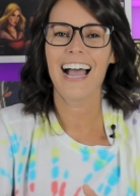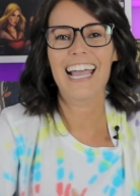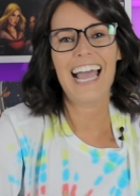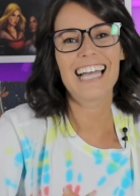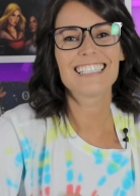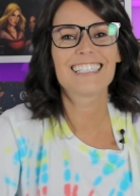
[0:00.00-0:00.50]
Hi
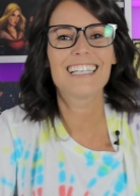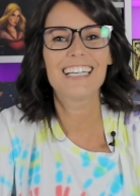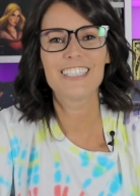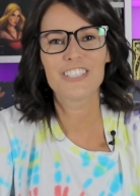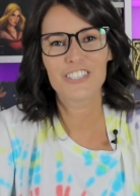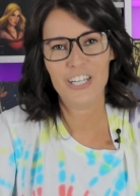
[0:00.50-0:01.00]
guys,
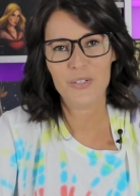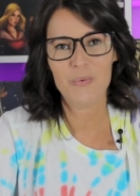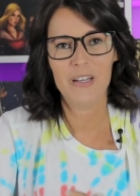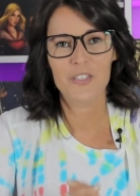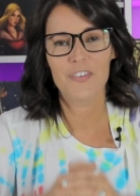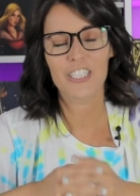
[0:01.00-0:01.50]
it's Jess from
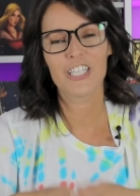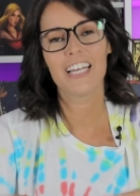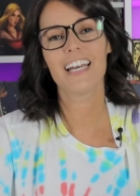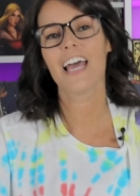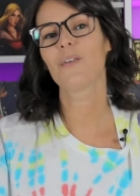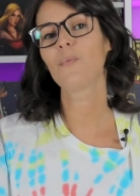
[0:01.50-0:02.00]
Honest
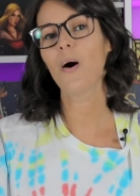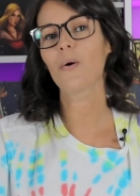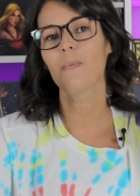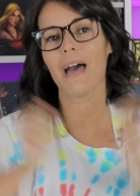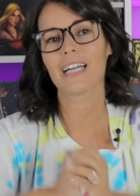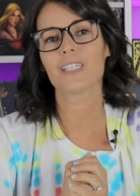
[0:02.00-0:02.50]
Fiction and
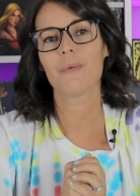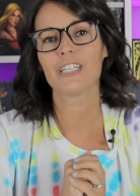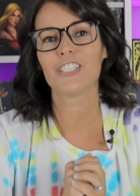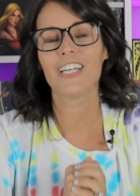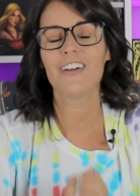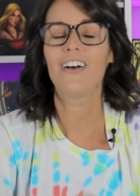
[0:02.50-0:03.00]
welcome back to my
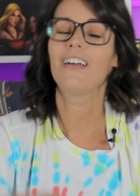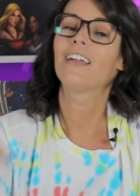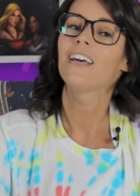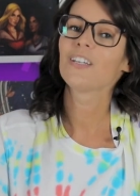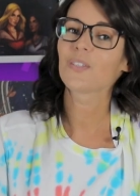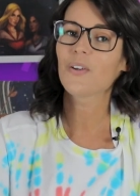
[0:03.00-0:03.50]
channel.
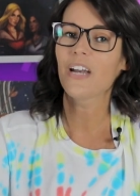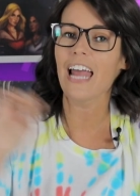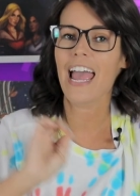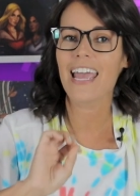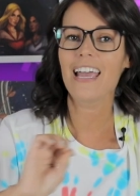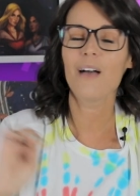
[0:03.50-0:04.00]
So
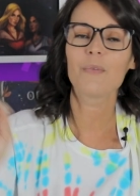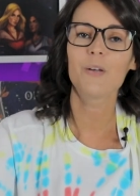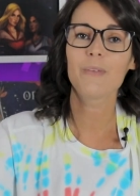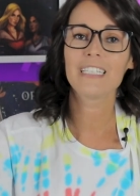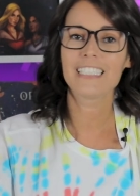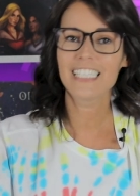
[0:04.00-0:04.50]
today I'm
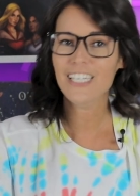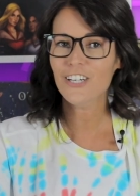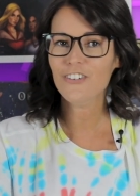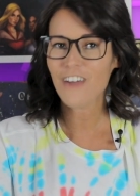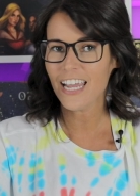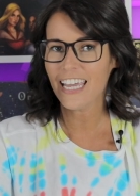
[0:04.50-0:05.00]
going to be
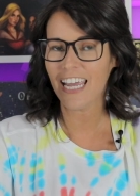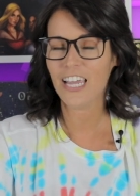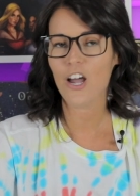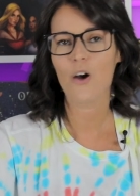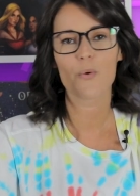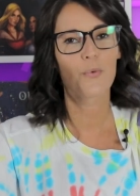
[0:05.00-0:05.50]
tier
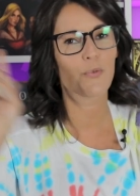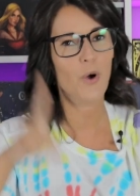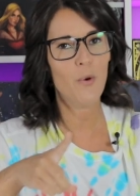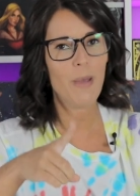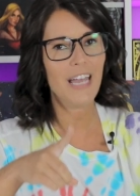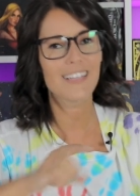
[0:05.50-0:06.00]
ranking
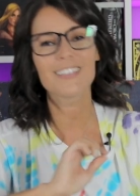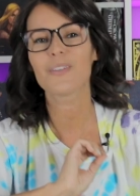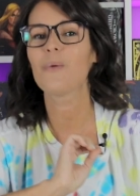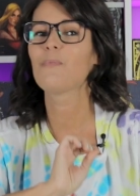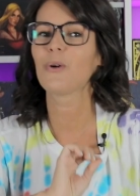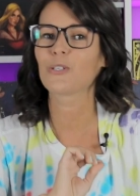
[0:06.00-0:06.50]
romance
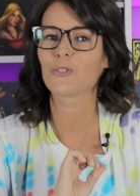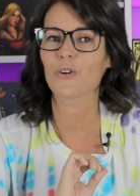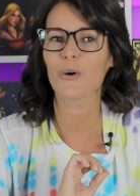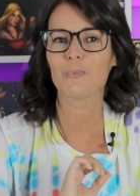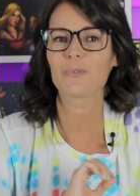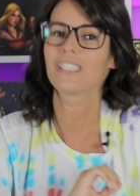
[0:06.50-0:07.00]
book
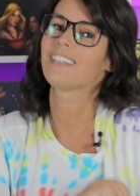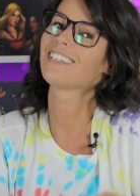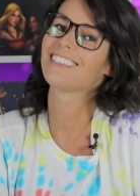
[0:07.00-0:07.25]
tropes.